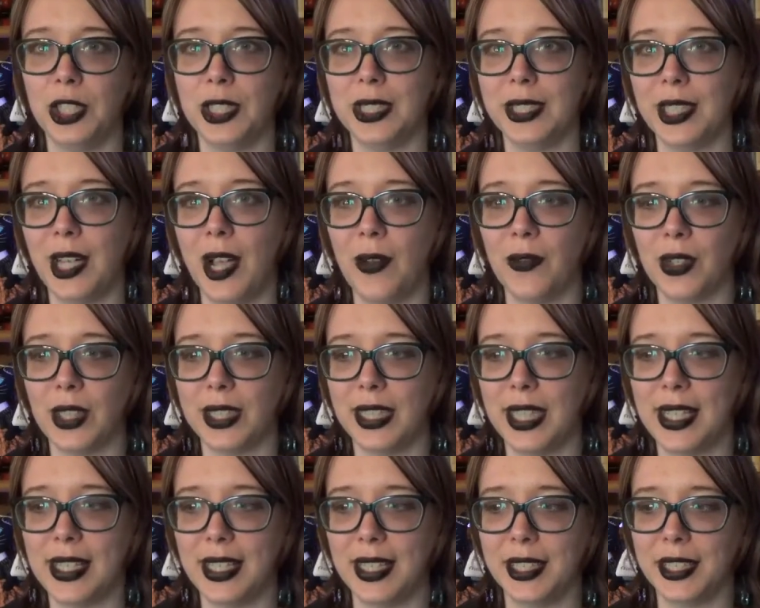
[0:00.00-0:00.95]
She's not
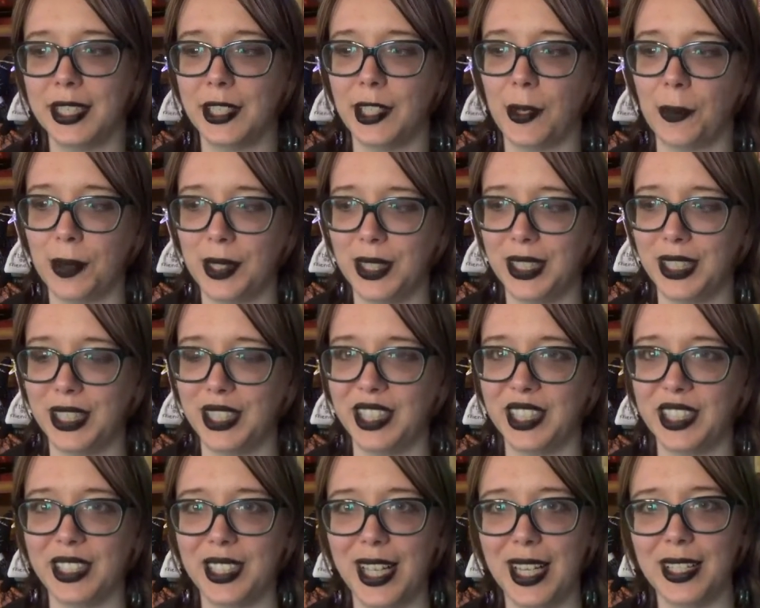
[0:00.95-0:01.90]
really the serpents and
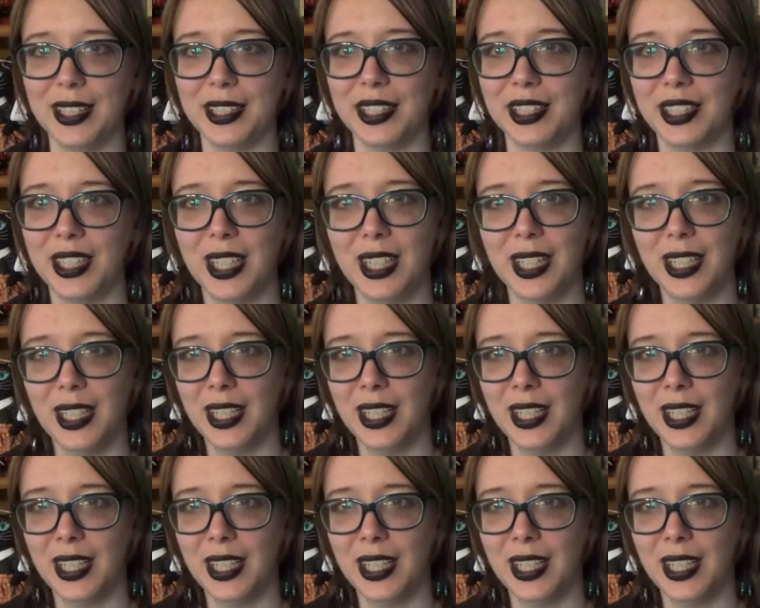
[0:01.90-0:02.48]
snakes,